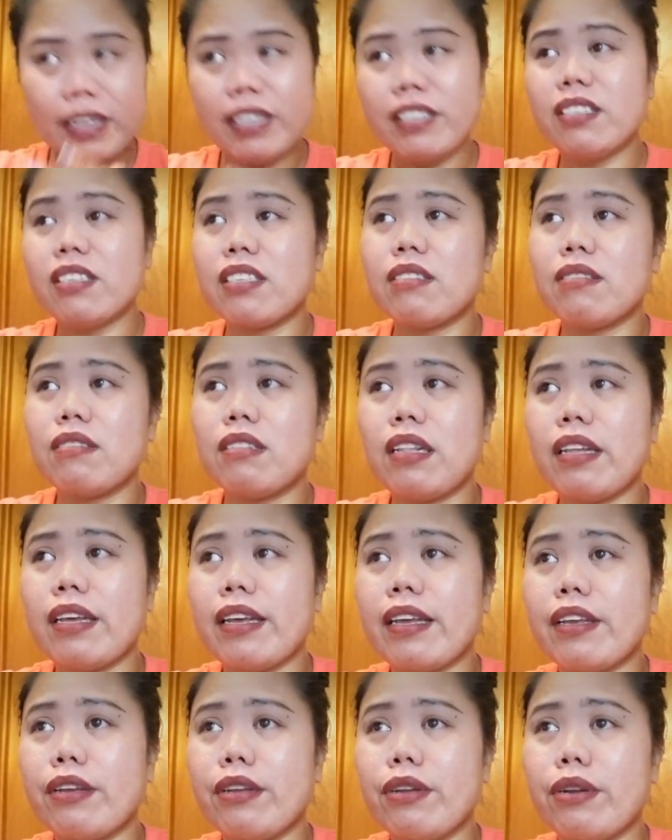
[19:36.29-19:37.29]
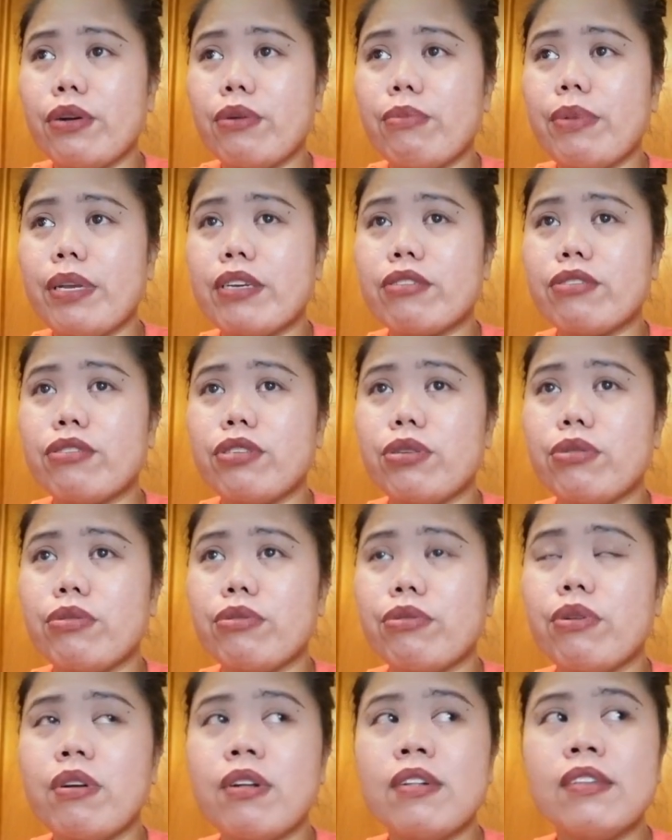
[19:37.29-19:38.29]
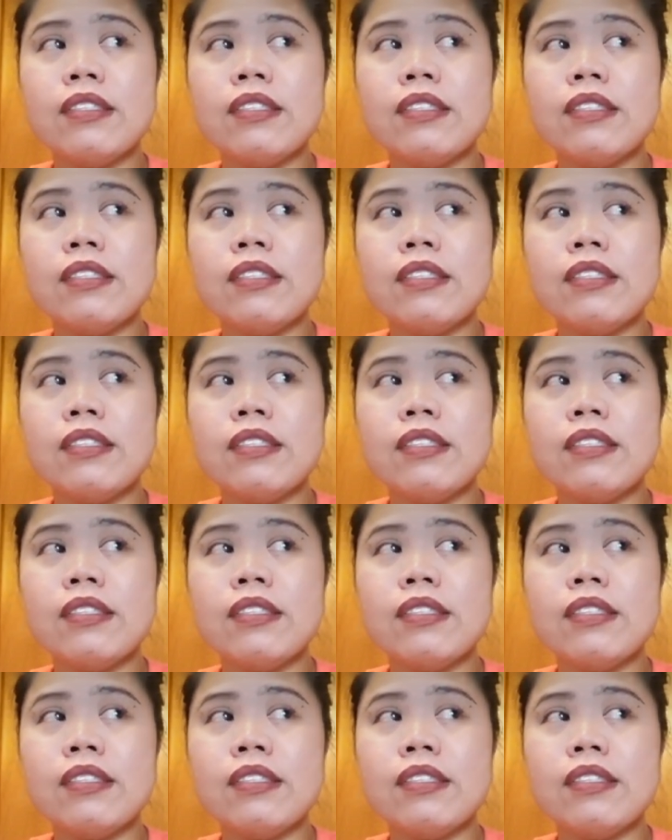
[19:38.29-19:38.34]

just like, you know, because you